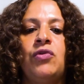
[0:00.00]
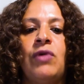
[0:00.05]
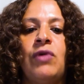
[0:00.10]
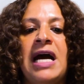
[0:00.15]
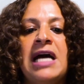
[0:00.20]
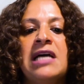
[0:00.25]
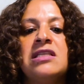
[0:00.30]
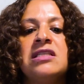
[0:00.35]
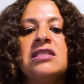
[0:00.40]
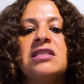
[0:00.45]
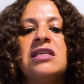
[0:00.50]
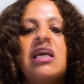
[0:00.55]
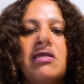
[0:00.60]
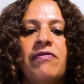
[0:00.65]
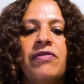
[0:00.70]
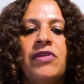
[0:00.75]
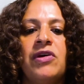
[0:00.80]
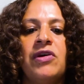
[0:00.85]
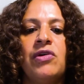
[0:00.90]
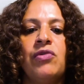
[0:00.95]
US and
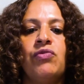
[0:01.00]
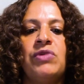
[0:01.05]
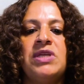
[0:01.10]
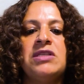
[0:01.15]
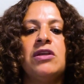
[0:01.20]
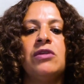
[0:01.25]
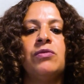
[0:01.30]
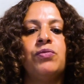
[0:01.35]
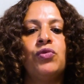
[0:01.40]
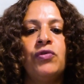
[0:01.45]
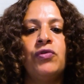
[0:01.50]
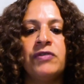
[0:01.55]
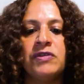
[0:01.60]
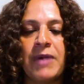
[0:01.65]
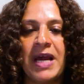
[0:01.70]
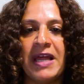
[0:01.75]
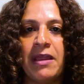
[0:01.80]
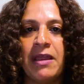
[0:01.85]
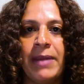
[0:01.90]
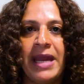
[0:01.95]
the recent moves
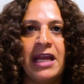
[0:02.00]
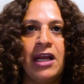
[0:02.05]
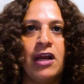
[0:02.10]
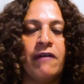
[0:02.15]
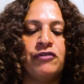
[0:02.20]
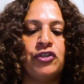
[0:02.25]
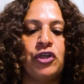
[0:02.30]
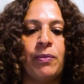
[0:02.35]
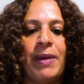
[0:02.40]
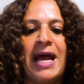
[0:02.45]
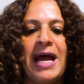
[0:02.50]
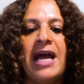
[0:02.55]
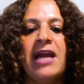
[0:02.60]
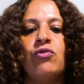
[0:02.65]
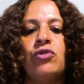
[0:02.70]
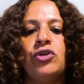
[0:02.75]
by the Bank of Japan,